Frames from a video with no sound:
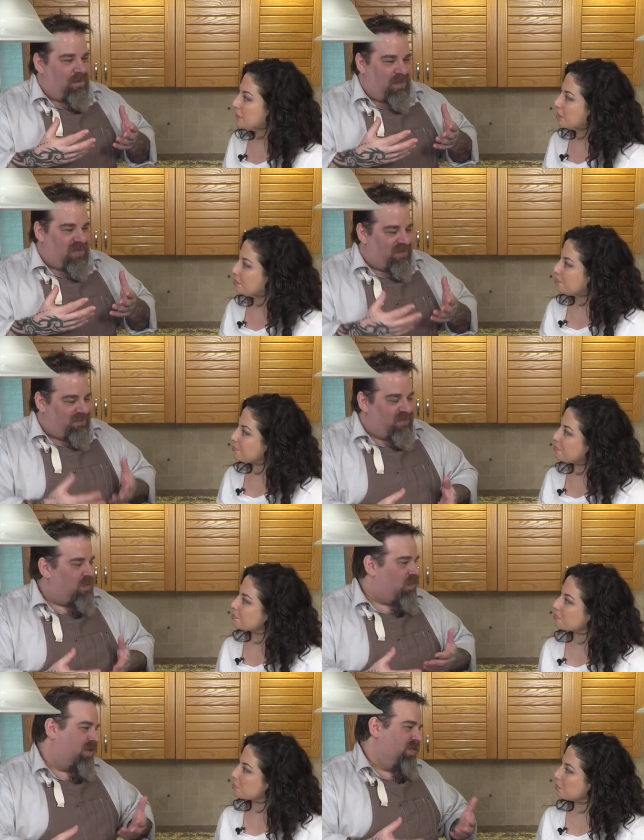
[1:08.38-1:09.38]
Speaker 1: But there are a few
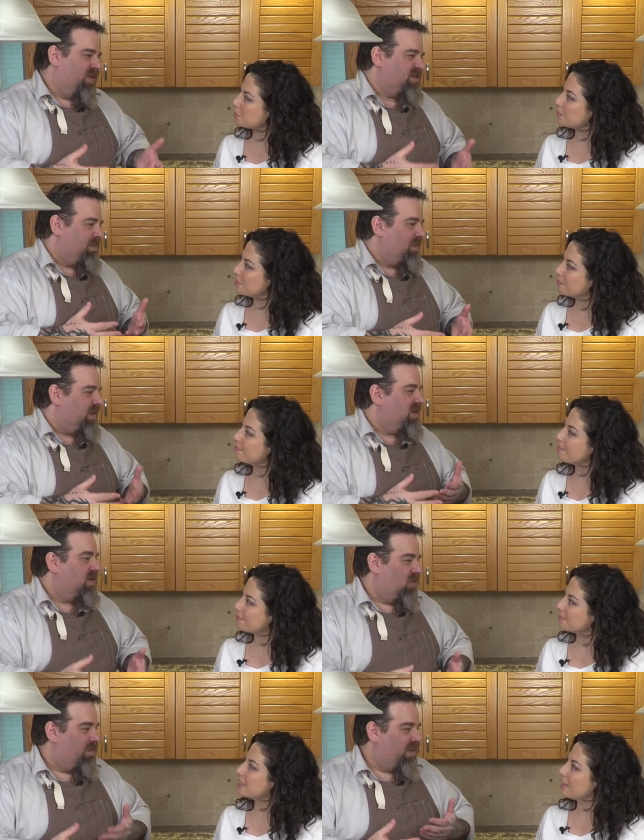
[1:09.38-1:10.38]
important things that people need
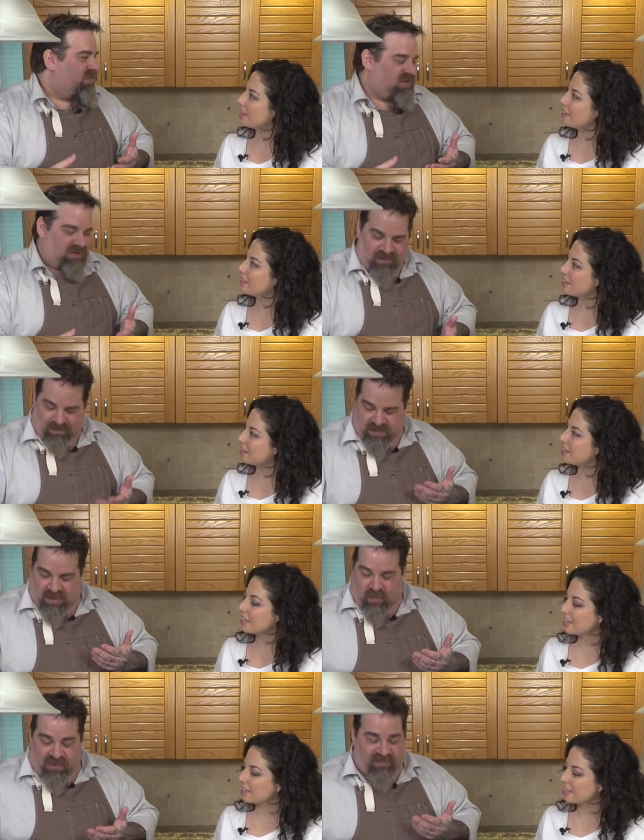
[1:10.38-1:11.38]
to know about risotto.
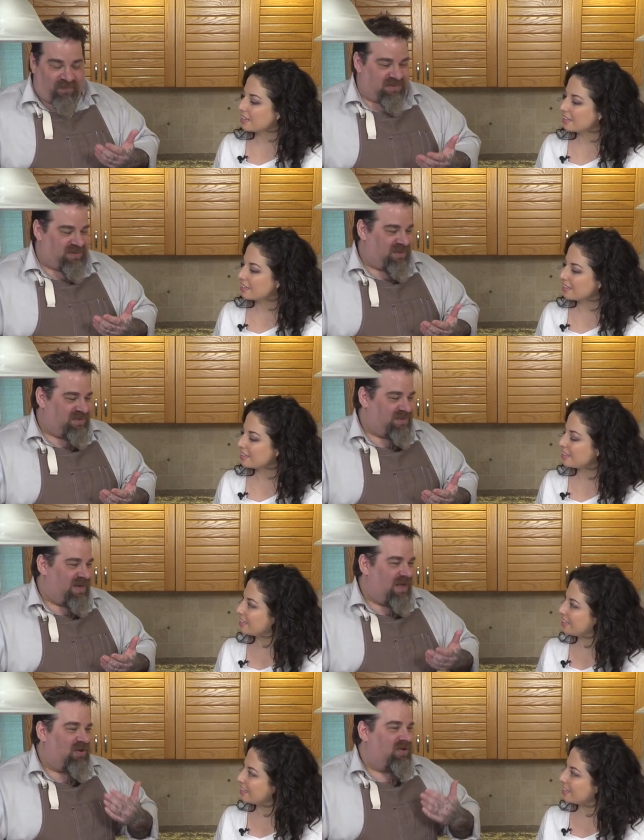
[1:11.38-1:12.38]
One of the first things,
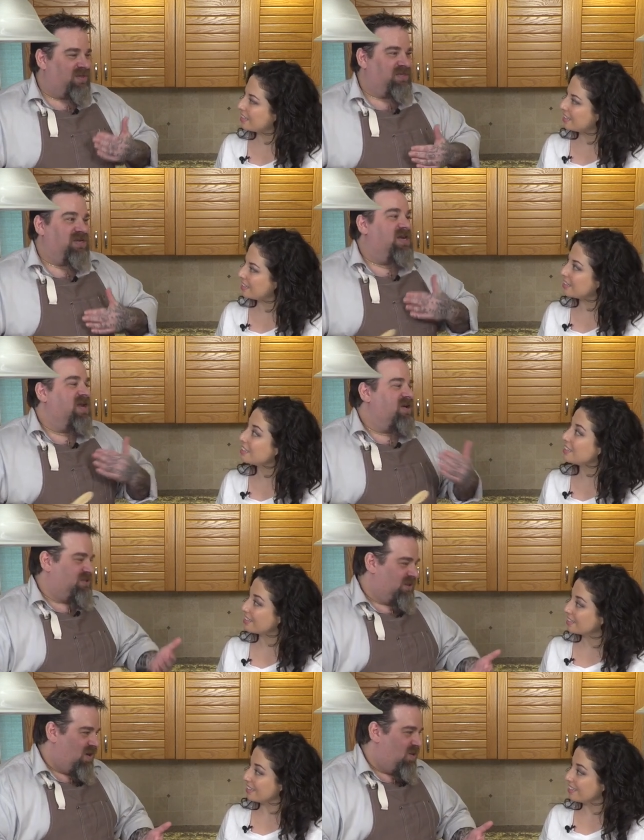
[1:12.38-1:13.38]
and I learned this years
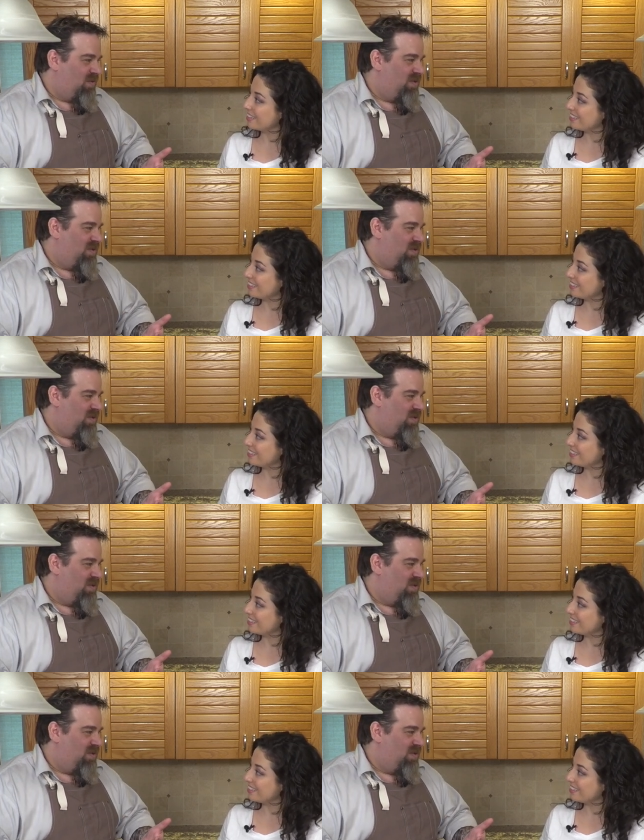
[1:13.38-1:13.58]
ago